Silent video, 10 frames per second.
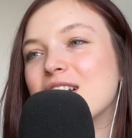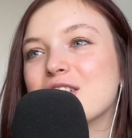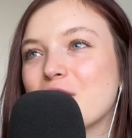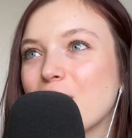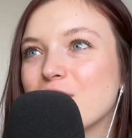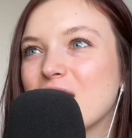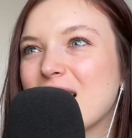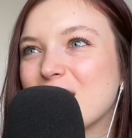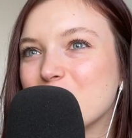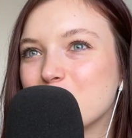So I feel
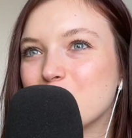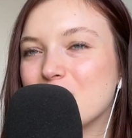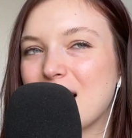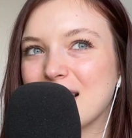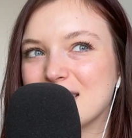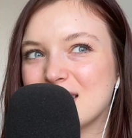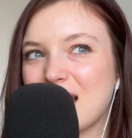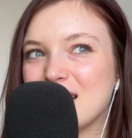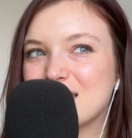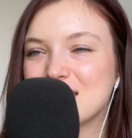like you should, like,
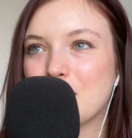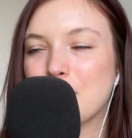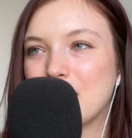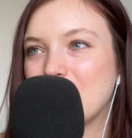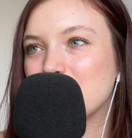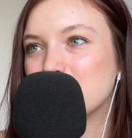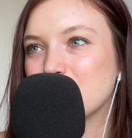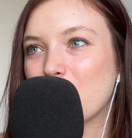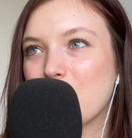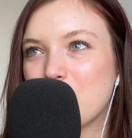date somebody who's
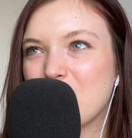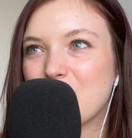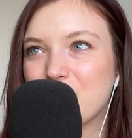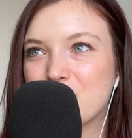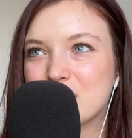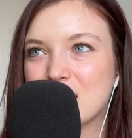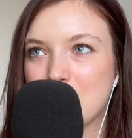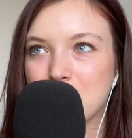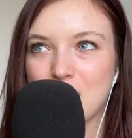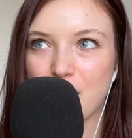gonna be on your
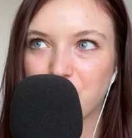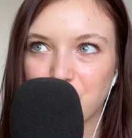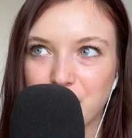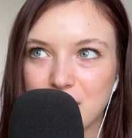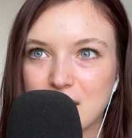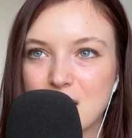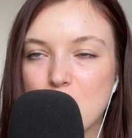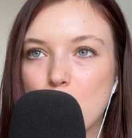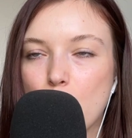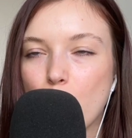same level.
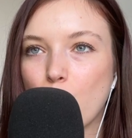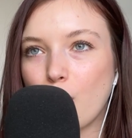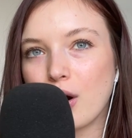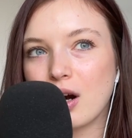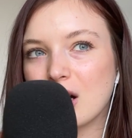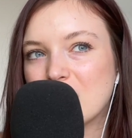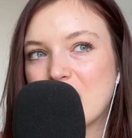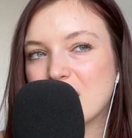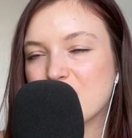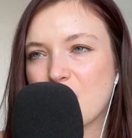Or
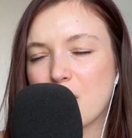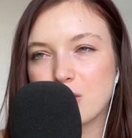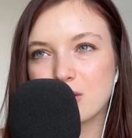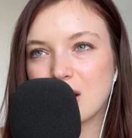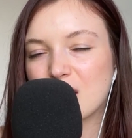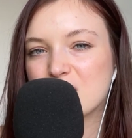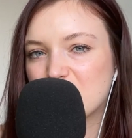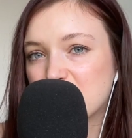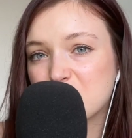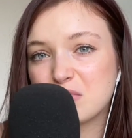I don't know, there are
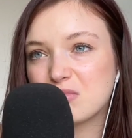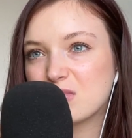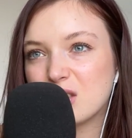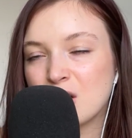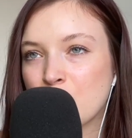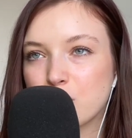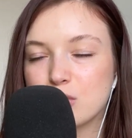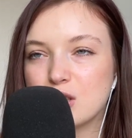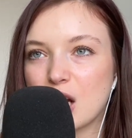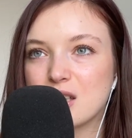some,
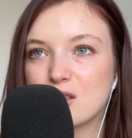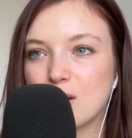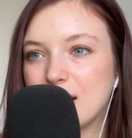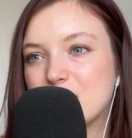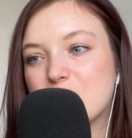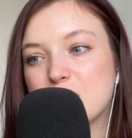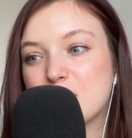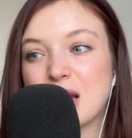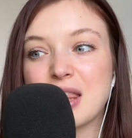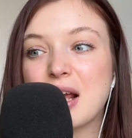chance
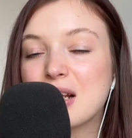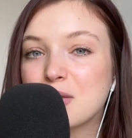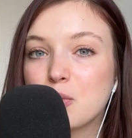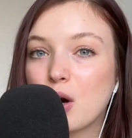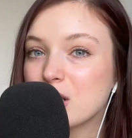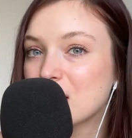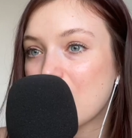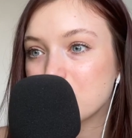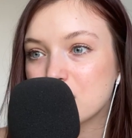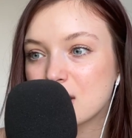relationships that it works
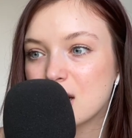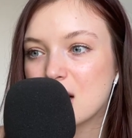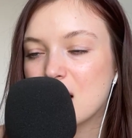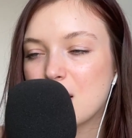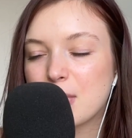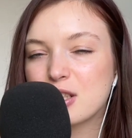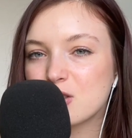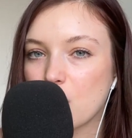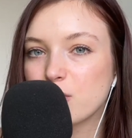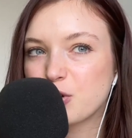out, but
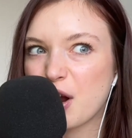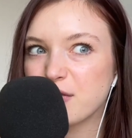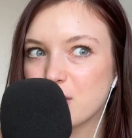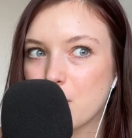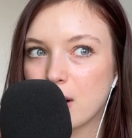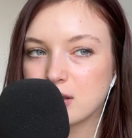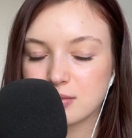it's not for everyone.